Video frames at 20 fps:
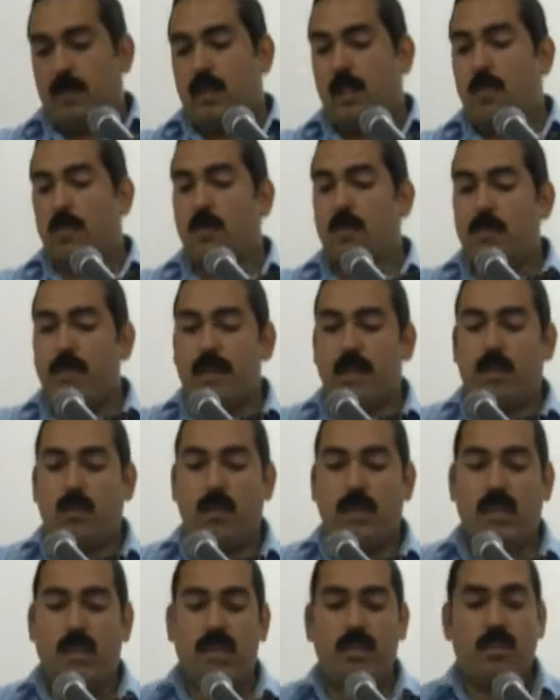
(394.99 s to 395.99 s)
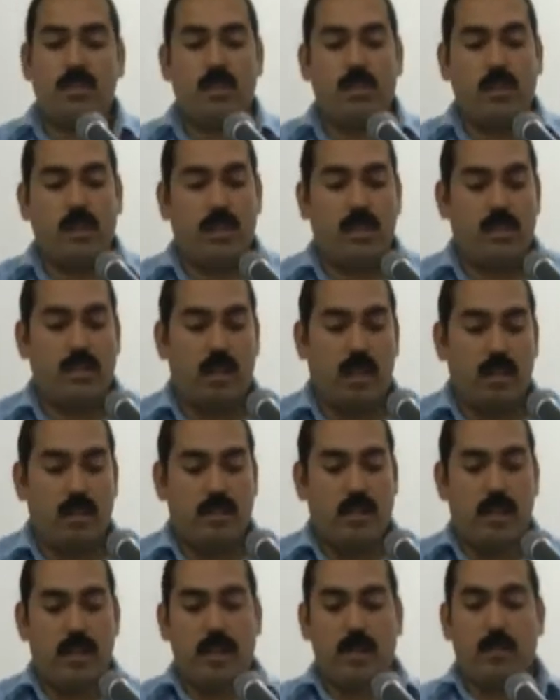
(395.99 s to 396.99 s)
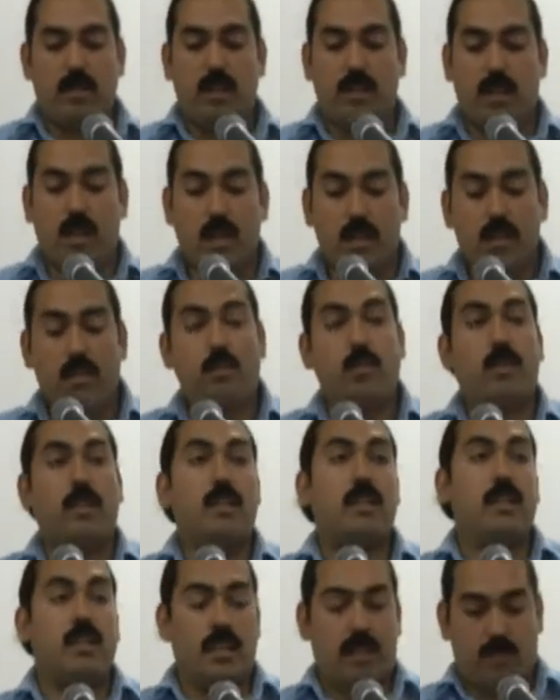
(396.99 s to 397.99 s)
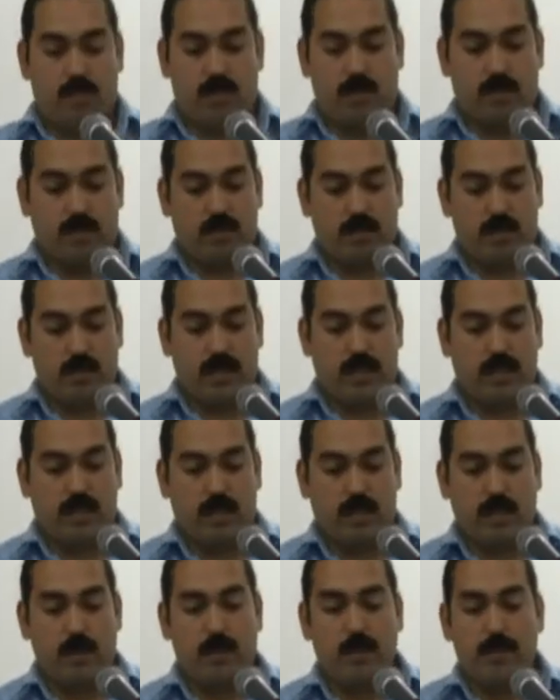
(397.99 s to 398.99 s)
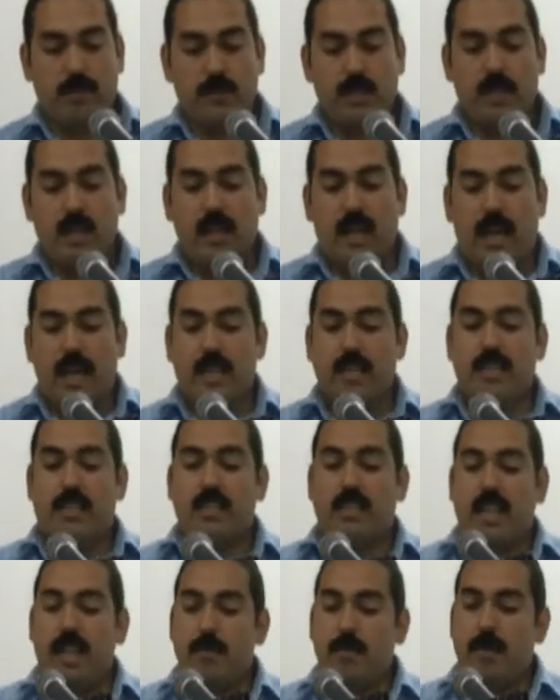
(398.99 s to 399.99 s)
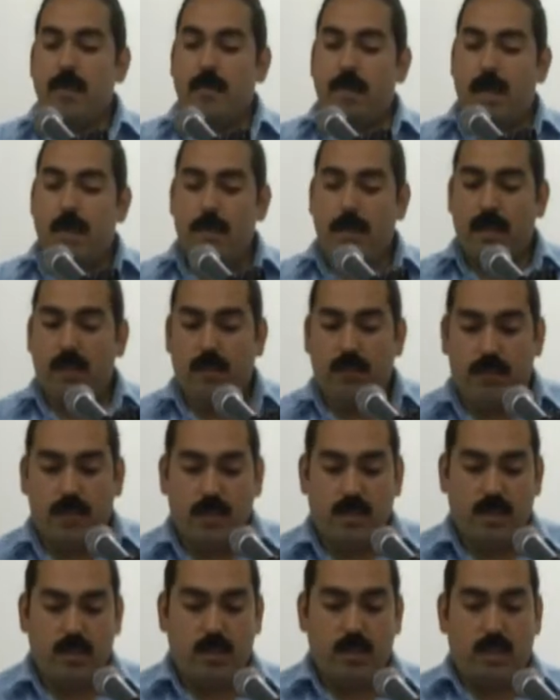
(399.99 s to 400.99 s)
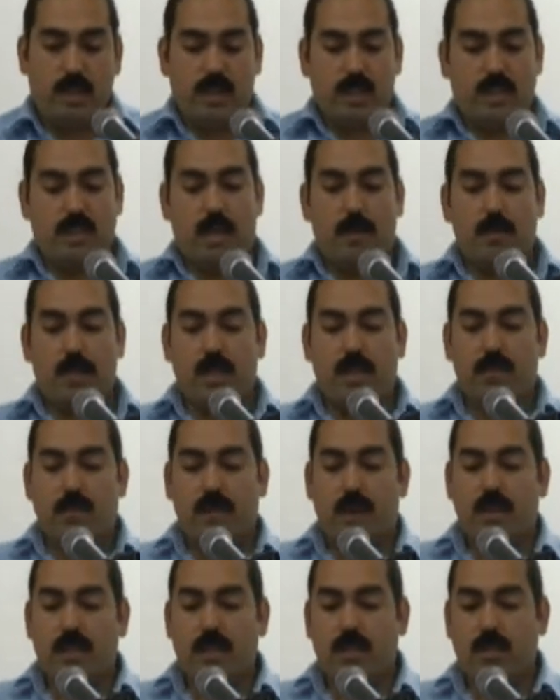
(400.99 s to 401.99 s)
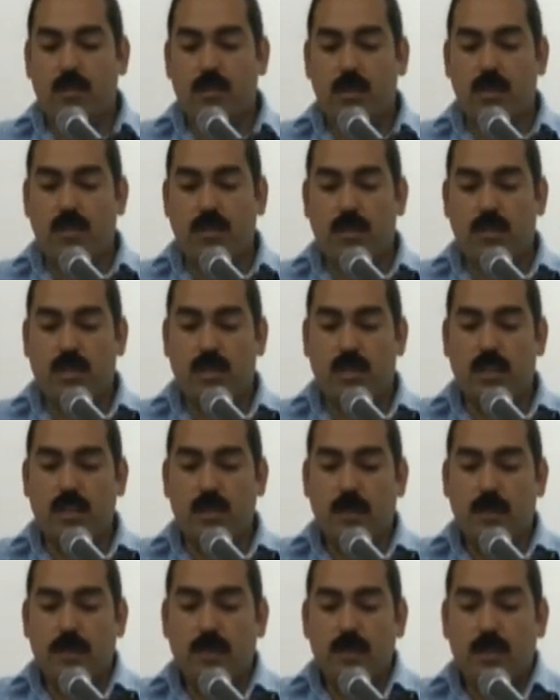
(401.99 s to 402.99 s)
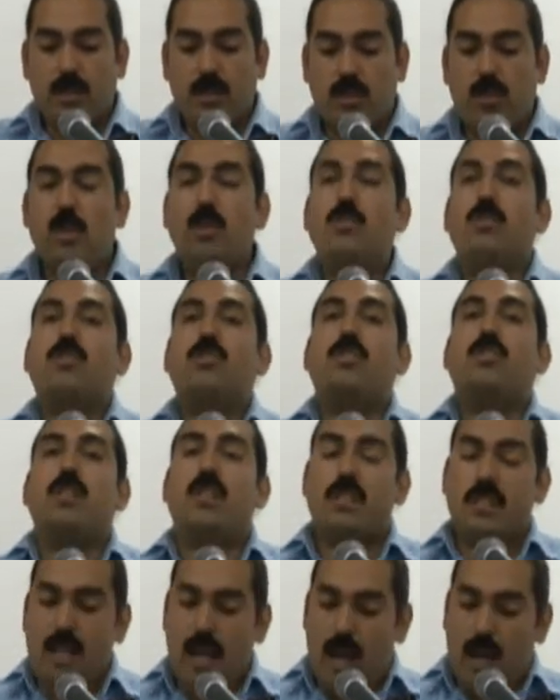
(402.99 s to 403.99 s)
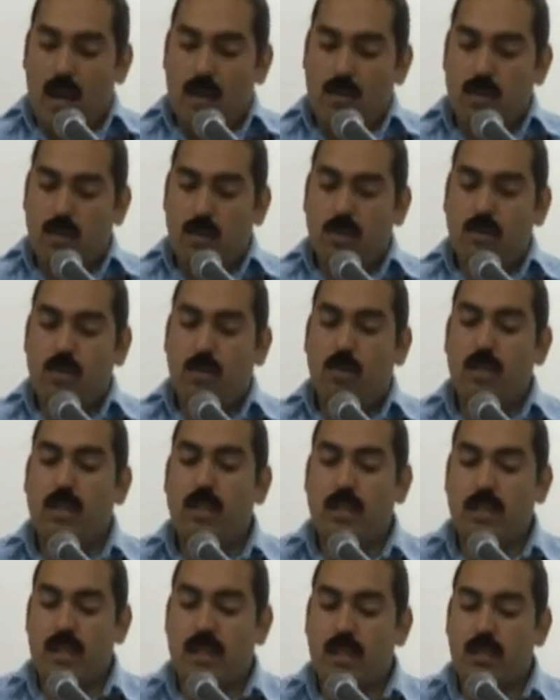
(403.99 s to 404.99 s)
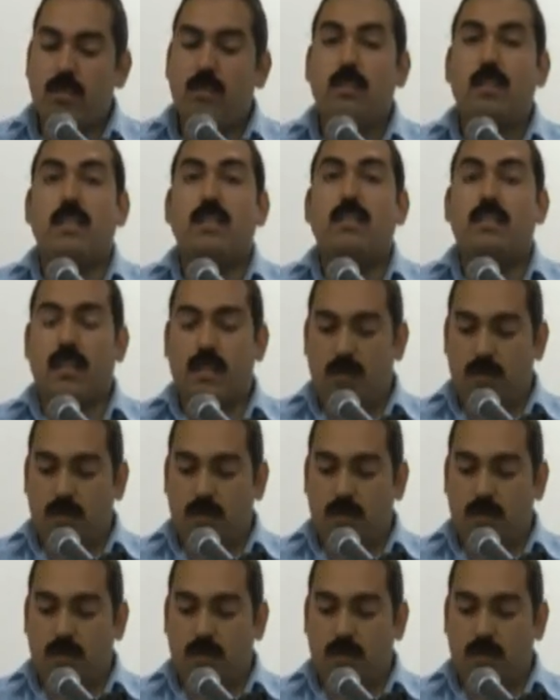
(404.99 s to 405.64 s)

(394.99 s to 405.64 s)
The movement quickly stood in solidarity with other working class struggles in Mexico. And a statement made by the first student assembly of various universities shows just how Yo Soy 132,